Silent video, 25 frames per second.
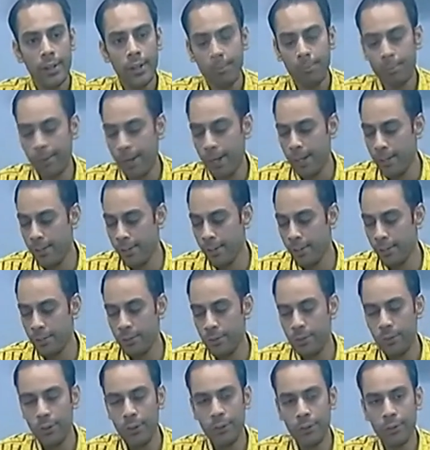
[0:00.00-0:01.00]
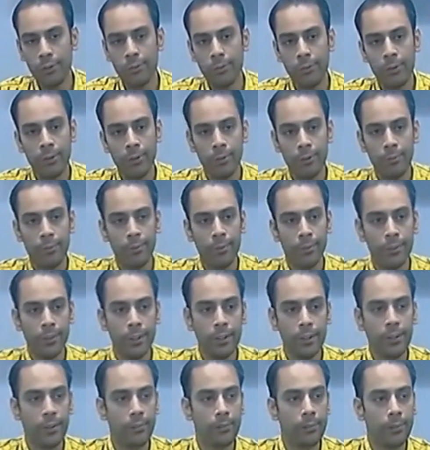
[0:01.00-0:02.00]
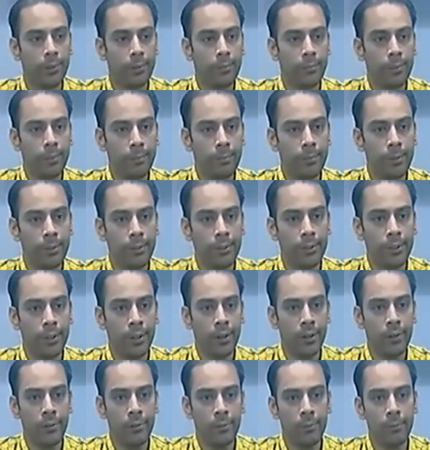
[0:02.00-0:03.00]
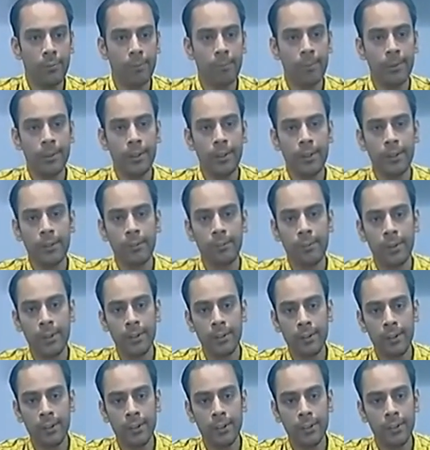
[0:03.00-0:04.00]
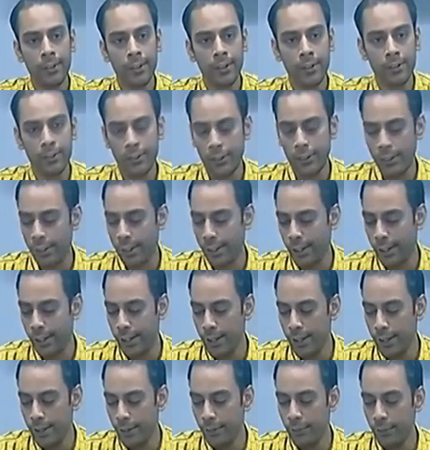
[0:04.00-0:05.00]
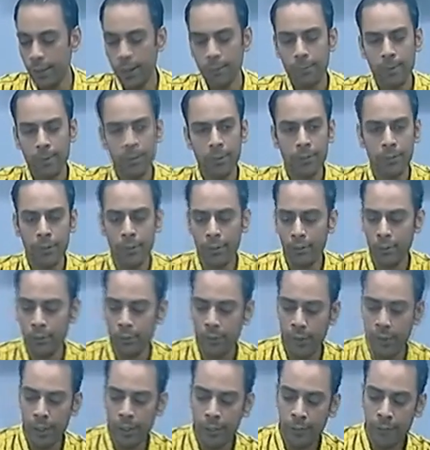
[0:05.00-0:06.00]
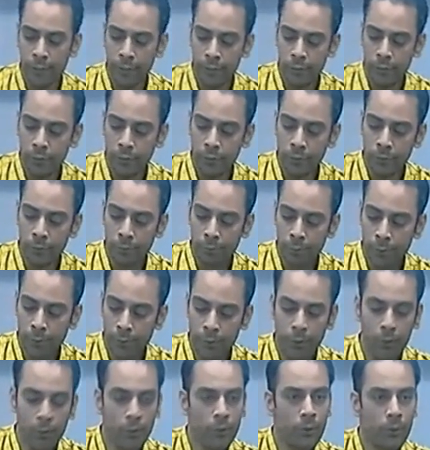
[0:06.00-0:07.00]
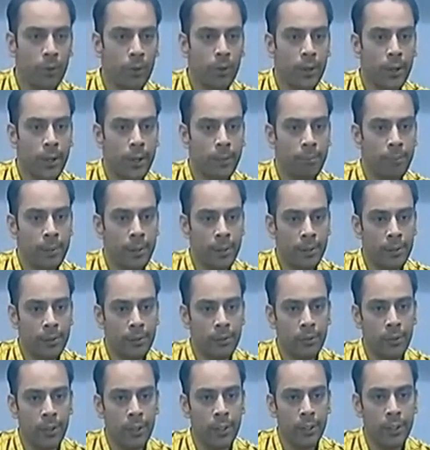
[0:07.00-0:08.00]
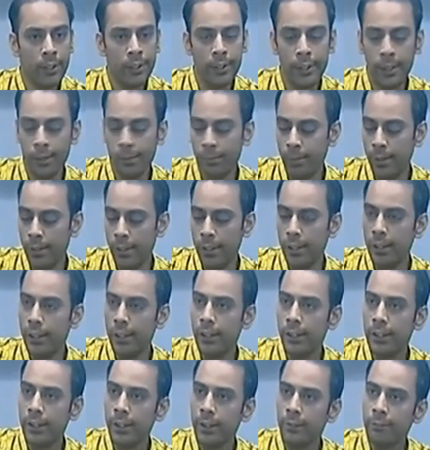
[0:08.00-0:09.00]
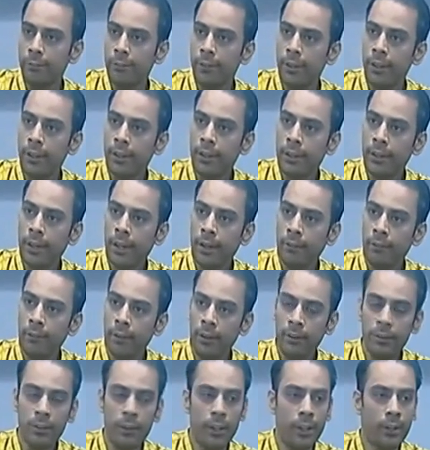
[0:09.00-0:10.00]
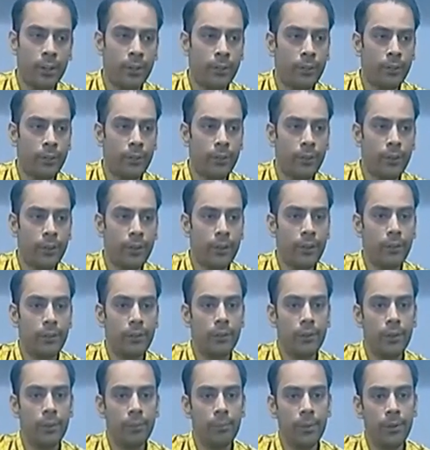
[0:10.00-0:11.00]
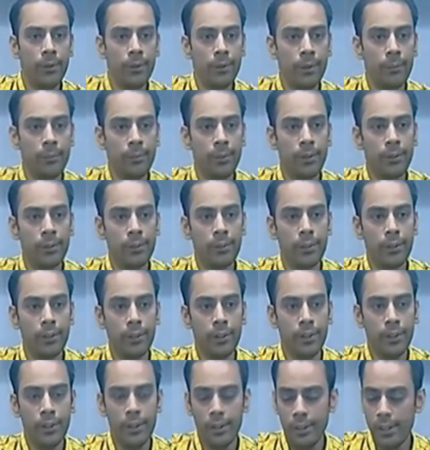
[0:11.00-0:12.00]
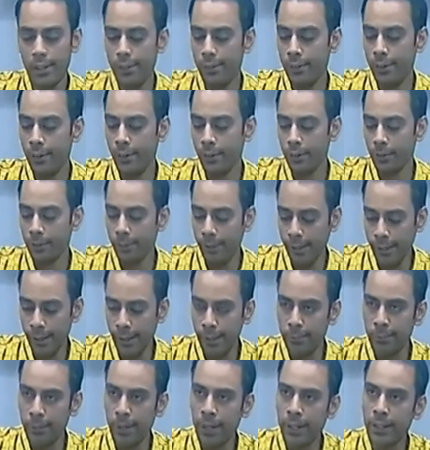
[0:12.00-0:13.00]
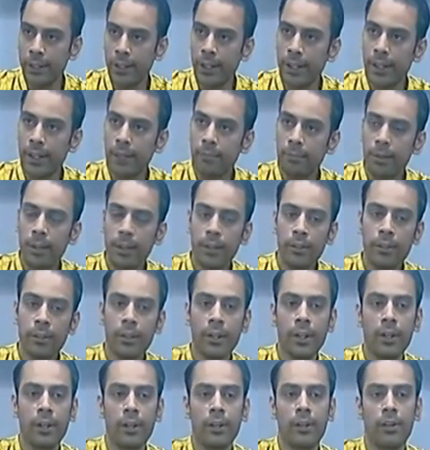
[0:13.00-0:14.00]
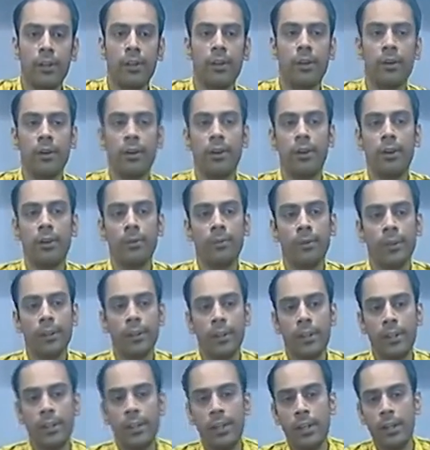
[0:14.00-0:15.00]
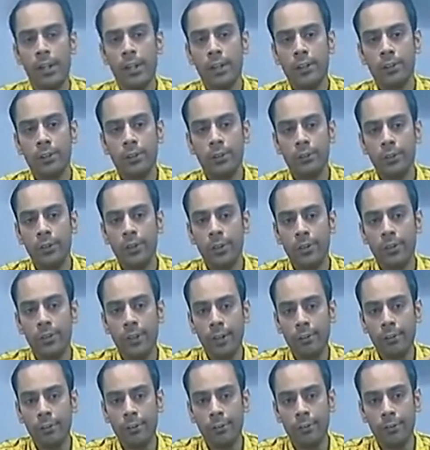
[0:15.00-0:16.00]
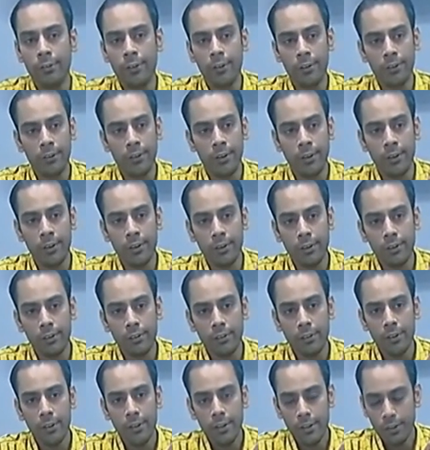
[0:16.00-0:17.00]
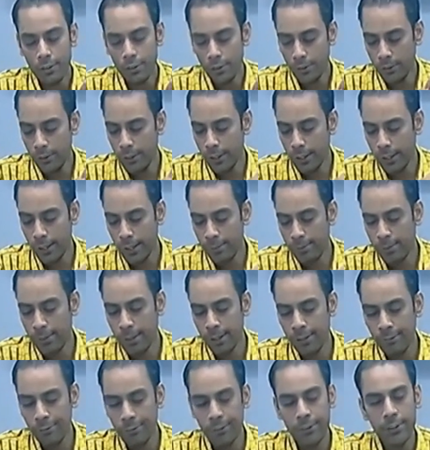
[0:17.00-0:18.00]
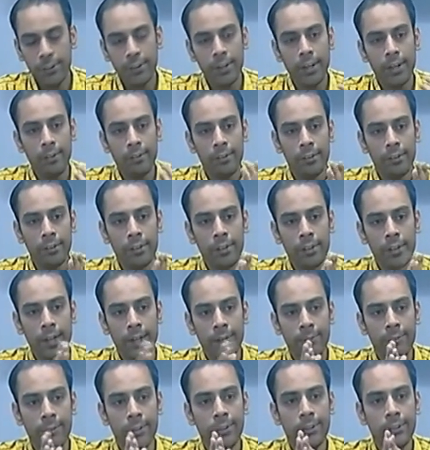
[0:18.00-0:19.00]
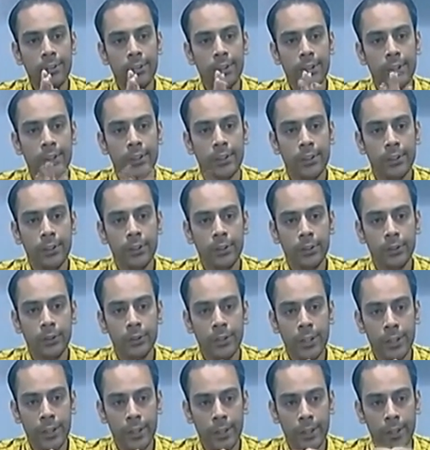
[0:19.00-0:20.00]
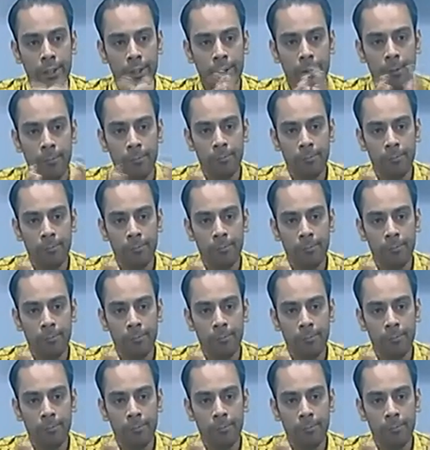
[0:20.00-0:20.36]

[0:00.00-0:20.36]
prize the students about project report preparation, how project appraisal is actually done. So what happens when you write, once you go and meet to a DGM will never say no to depute a person. He will automatically mark that application, and automatically juniors have to follow the orders. So there can be a different levels at which you can